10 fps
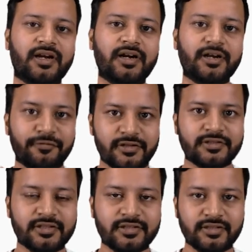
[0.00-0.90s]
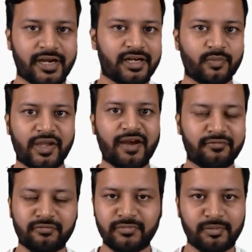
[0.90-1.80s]
differences that we
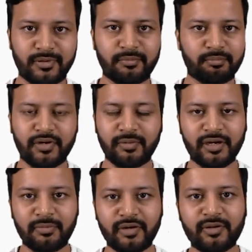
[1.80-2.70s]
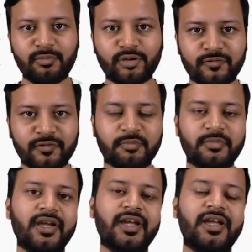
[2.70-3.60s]
have in between both of them.
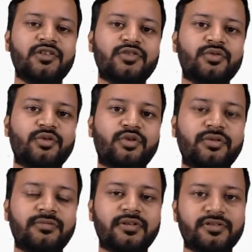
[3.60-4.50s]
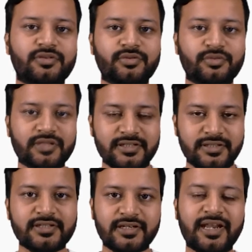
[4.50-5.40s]
So
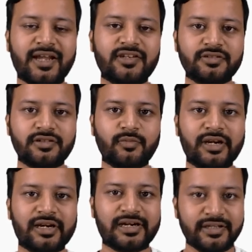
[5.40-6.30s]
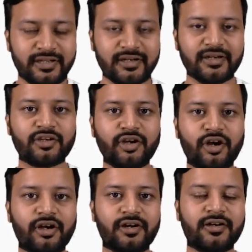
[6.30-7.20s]
this lecture will clear
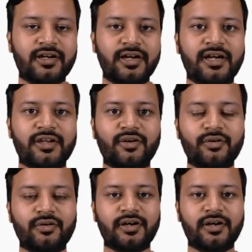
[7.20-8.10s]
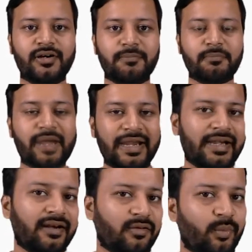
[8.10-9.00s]
your
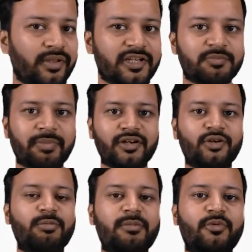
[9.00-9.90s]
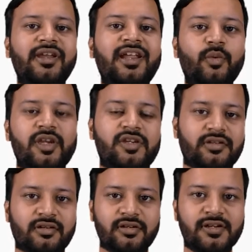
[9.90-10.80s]
mind with respect to memory
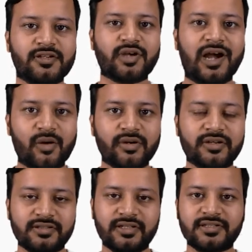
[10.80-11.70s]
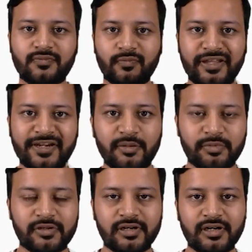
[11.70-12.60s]
allocation. So how does this
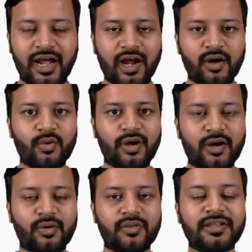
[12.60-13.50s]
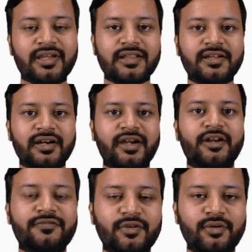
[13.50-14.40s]
variable, how the other kind of